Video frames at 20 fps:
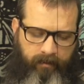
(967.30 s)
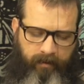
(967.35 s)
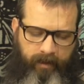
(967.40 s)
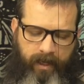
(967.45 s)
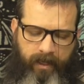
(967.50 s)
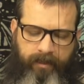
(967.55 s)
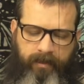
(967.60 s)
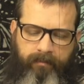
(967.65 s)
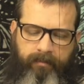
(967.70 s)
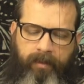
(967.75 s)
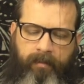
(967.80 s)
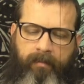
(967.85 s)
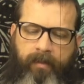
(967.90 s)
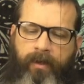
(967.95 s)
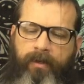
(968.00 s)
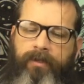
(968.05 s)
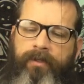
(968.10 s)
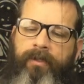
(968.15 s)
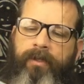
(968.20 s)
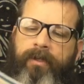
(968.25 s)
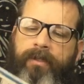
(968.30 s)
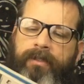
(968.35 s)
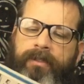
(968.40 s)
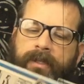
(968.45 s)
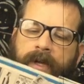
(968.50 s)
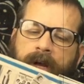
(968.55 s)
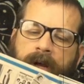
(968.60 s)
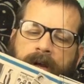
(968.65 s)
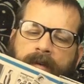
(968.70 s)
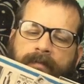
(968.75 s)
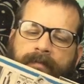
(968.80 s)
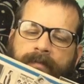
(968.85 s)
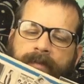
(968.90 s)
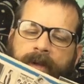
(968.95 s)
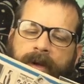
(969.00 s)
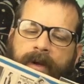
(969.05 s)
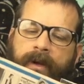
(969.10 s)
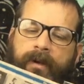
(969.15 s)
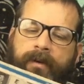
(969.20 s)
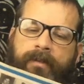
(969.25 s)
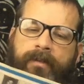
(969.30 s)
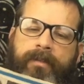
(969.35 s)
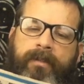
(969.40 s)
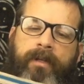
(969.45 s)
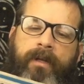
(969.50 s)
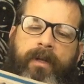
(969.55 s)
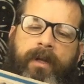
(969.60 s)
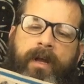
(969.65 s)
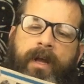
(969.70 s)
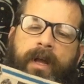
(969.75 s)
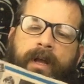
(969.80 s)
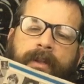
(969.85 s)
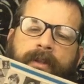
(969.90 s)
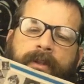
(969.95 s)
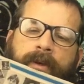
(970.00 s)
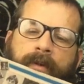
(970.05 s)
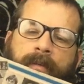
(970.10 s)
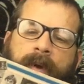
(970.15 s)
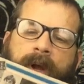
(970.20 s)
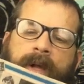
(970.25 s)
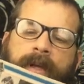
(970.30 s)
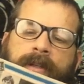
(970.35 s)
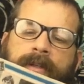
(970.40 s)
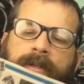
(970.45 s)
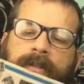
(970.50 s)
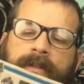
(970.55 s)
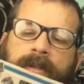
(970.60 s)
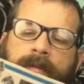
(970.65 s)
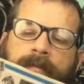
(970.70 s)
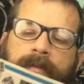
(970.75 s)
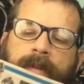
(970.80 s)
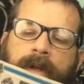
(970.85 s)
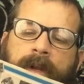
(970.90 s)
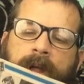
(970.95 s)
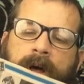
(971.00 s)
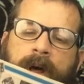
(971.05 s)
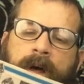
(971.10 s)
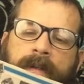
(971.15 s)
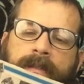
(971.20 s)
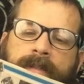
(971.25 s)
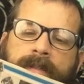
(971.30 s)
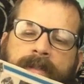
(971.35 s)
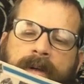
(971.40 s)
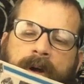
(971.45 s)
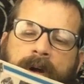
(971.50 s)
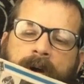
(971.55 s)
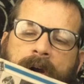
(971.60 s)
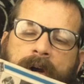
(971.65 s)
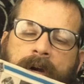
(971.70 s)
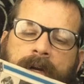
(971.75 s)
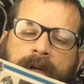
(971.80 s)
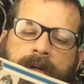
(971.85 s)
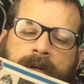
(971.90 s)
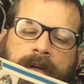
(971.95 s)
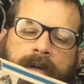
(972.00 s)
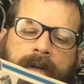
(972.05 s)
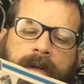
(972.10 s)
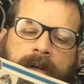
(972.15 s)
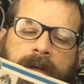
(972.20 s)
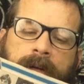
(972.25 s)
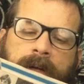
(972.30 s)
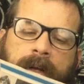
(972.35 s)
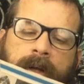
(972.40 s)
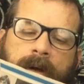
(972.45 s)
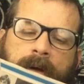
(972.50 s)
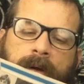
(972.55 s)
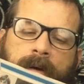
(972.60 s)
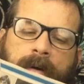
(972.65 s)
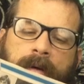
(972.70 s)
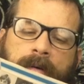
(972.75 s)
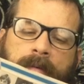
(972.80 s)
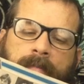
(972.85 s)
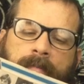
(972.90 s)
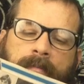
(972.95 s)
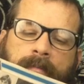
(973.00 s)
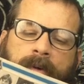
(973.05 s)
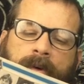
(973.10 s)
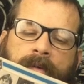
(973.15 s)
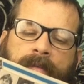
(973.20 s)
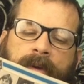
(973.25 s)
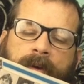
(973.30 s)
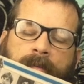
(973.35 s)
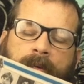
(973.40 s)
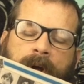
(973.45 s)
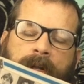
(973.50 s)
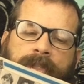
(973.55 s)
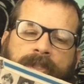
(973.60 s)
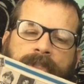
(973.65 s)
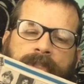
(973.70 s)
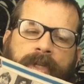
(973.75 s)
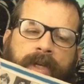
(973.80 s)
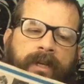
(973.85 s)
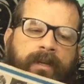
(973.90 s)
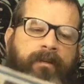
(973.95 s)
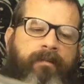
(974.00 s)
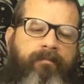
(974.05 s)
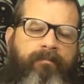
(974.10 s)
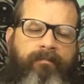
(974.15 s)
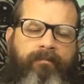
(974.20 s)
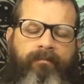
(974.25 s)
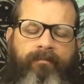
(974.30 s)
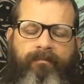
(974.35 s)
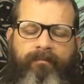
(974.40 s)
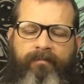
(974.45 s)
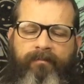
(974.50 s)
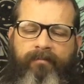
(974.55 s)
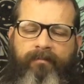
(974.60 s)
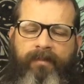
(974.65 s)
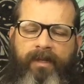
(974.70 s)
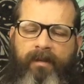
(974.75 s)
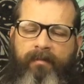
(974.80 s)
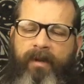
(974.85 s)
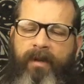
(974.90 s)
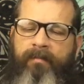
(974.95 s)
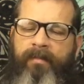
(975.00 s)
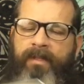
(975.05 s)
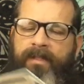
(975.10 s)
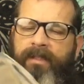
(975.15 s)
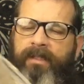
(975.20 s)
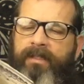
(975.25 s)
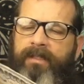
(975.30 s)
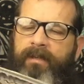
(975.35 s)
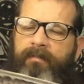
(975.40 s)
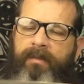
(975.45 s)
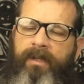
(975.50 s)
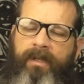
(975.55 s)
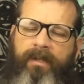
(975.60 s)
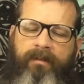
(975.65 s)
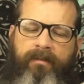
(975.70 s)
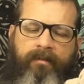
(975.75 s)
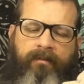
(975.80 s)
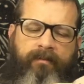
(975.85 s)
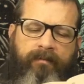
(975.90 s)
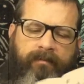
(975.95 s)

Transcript: lots of promotional stuff. There's the Raiders of the Lost Ark movie one sheet. Am I missing something?